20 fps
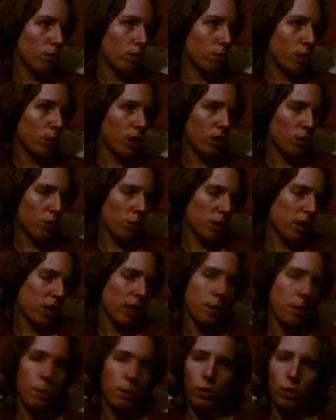we just want to
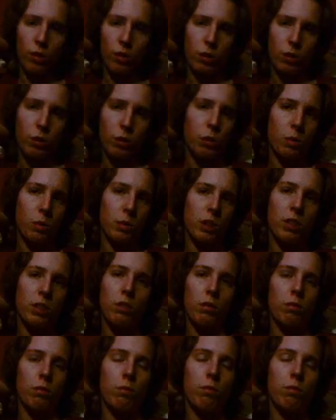keep on doing what we
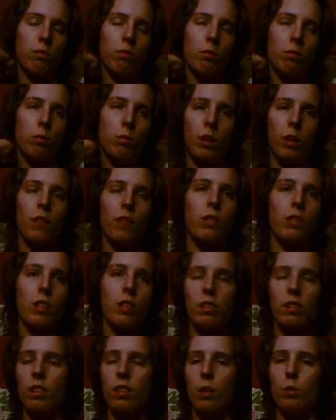do whatever it
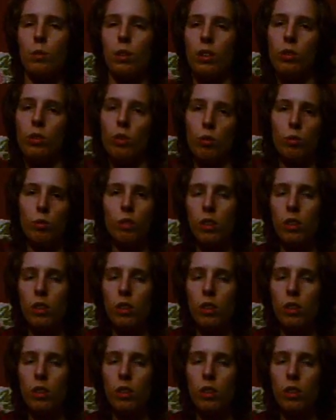is that we do.